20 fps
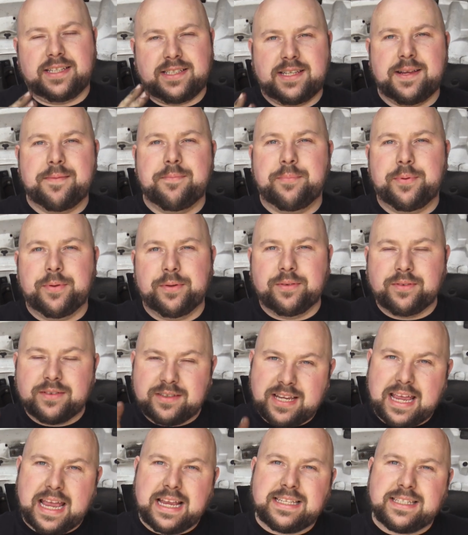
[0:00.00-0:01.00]
a simple
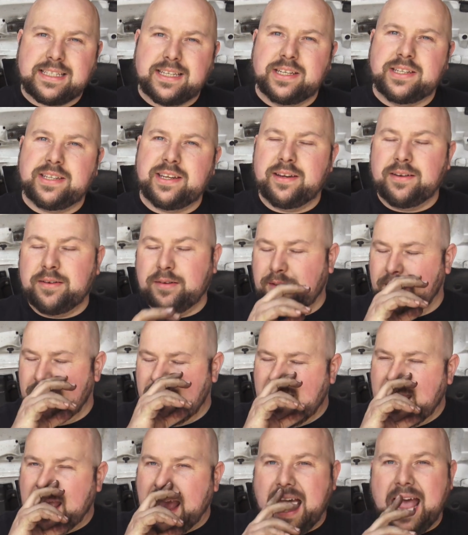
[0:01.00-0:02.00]
test to do,
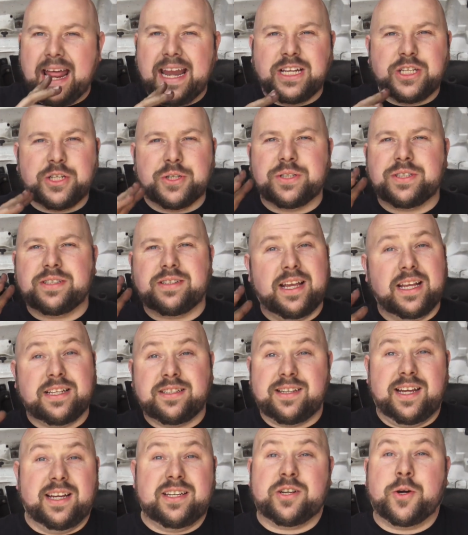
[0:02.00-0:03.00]
and it just,
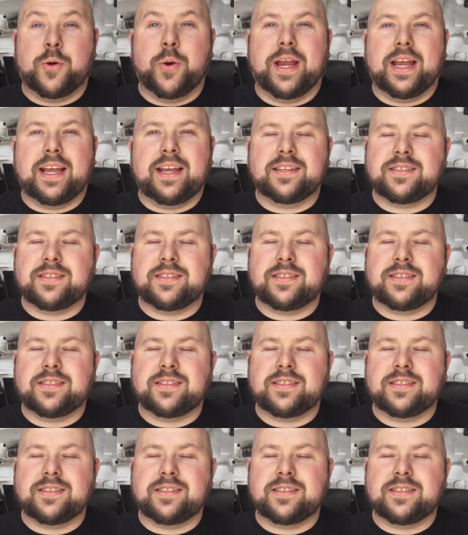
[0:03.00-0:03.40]
it's, it's quick.